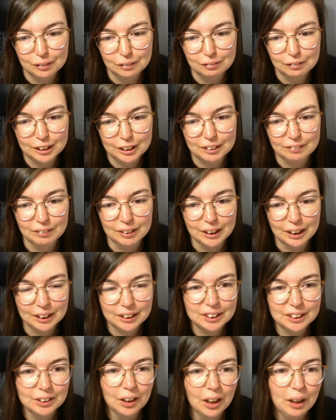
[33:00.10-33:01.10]
a festival
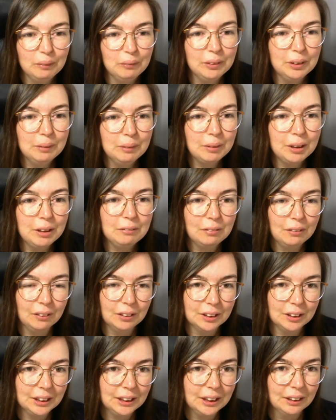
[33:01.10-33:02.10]
next year. I wouldn't mind
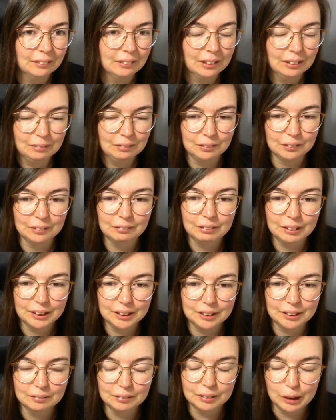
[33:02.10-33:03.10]
volunteering for a
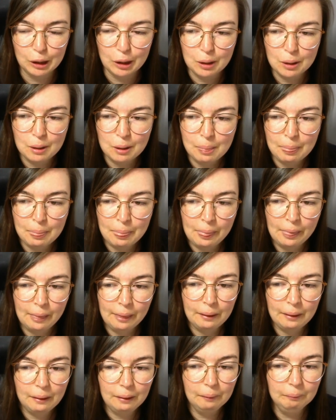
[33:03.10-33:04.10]
festival
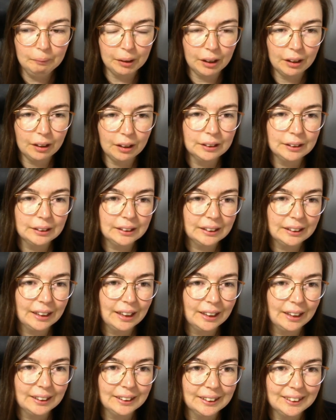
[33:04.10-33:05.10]
because
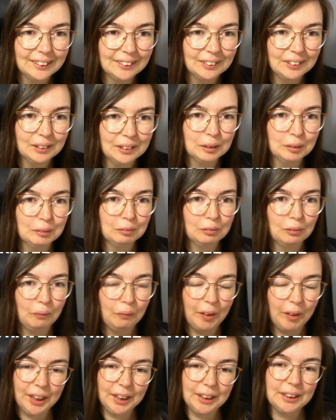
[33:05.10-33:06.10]
there's sort of
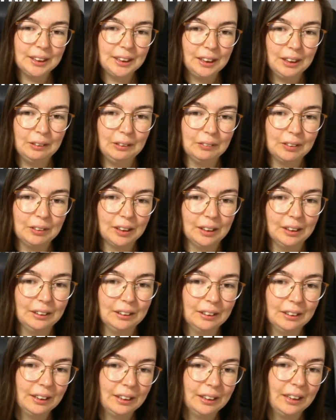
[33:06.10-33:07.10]
ways that you can
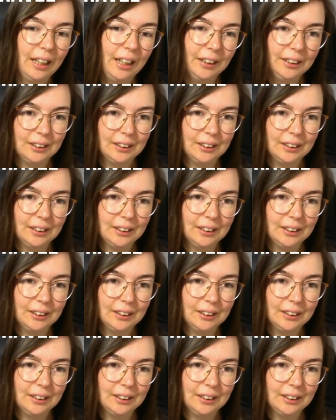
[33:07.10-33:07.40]
get